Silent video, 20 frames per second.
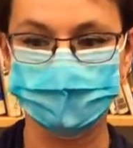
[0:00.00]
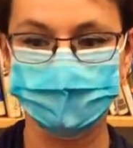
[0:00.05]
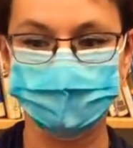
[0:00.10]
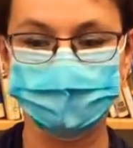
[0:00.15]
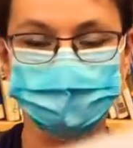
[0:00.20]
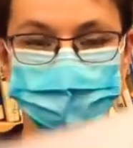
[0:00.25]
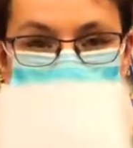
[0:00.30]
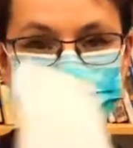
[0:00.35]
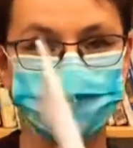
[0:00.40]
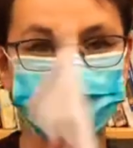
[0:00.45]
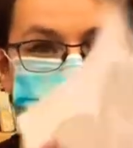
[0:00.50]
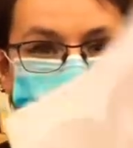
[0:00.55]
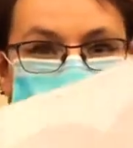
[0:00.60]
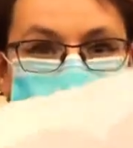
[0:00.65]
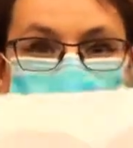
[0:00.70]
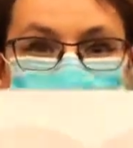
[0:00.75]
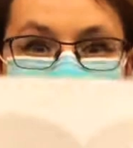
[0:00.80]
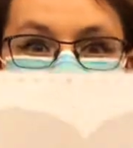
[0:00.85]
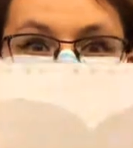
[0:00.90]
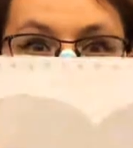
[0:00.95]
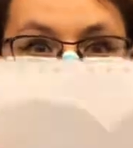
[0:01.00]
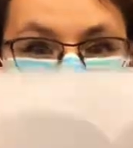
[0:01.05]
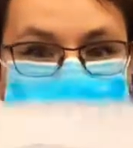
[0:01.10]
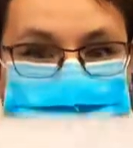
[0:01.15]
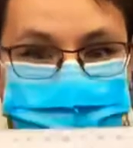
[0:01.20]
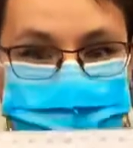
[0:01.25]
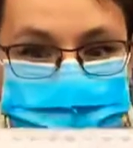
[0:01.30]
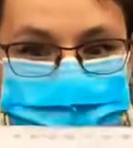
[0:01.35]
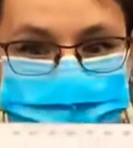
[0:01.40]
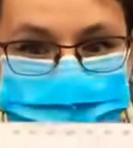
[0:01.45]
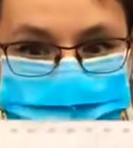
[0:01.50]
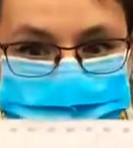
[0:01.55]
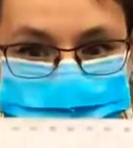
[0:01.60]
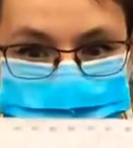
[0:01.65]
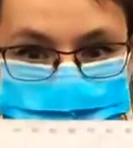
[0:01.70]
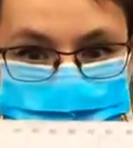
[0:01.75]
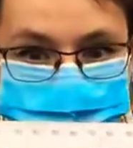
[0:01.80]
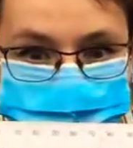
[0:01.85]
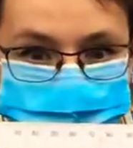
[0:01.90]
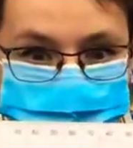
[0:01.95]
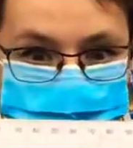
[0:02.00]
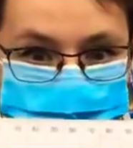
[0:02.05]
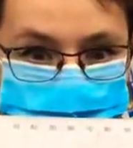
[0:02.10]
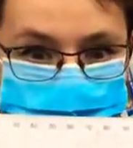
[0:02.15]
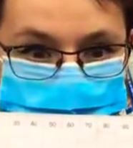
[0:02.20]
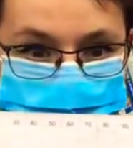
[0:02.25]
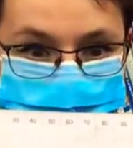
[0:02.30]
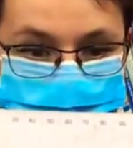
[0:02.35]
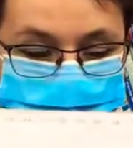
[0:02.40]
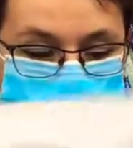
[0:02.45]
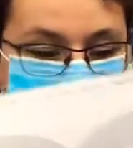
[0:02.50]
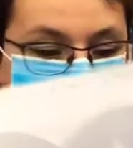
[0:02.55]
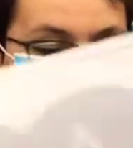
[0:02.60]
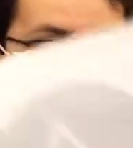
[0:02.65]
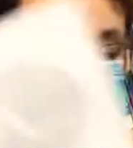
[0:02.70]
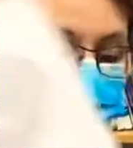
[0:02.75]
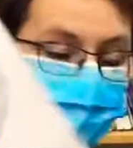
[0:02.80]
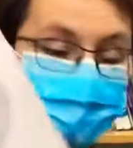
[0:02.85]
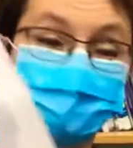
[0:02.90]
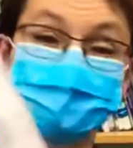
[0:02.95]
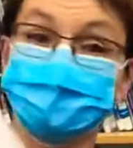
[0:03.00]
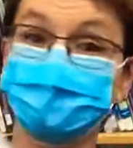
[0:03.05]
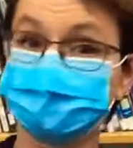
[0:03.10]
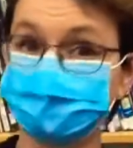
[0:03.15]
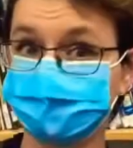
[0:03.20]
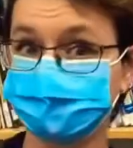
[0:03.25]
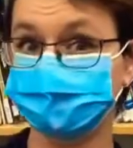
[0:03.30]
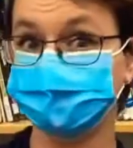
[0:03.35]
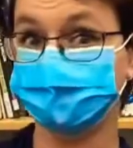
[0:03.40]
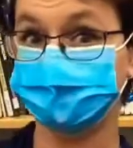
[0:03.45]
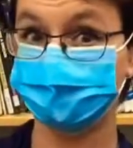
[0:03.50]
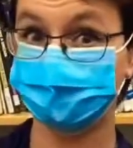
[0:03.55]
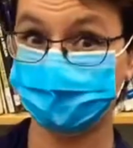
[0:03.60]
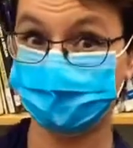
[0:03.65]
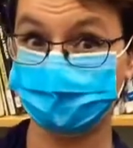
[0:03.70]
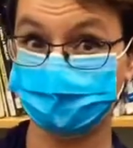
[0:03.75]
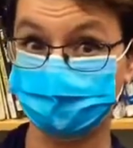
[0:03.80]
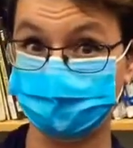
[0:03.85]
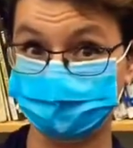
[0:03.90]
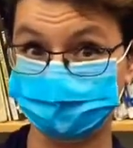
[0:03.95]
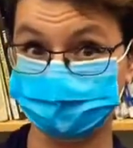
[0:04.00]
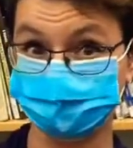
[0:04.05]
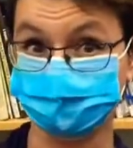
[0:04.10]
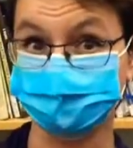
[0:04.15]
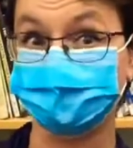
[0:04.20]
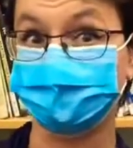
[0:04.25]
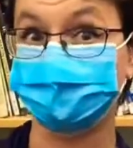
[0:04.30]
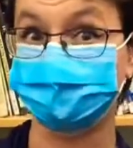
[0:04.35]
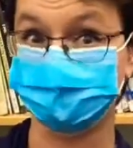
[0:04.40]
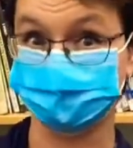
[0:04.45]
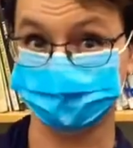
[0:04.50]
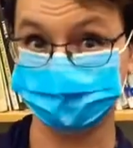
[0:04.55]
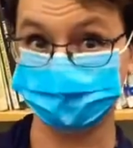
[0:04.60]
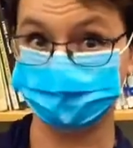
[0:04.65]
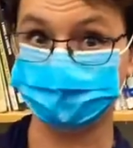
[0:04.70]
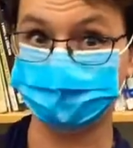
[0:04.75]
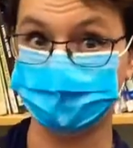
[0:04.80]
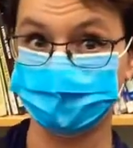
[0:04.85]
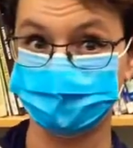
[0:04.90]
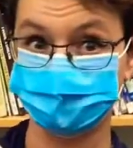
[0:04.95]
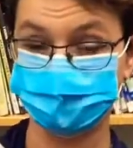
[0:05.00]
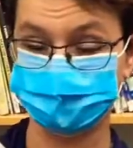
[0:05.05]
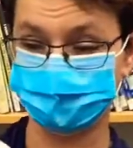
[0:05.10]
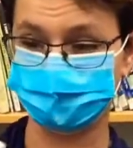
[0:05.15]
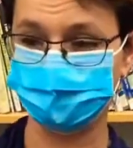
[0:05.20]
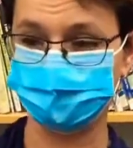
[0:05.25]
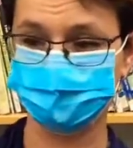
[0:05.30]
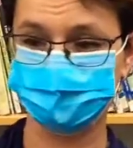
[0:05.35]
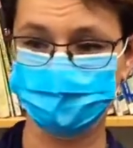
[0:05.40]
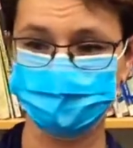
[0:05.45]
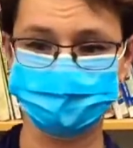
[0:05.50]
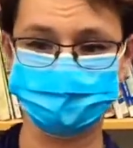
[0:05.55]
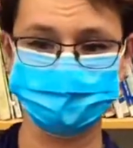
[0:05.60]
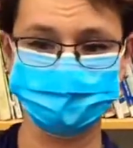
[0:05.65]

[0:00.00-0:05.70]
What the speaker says: we have our sample sheet ready. Oh, you're also going to need a pencil, because you're going to want to mark your pages.